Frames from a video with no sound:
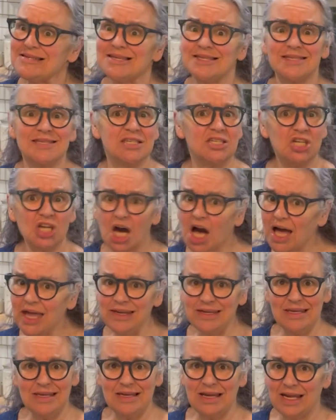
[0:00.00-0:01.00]
does not
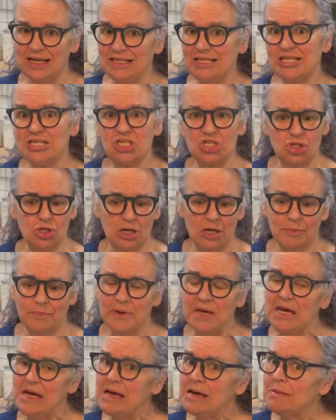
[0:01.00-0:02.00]
need any syrup.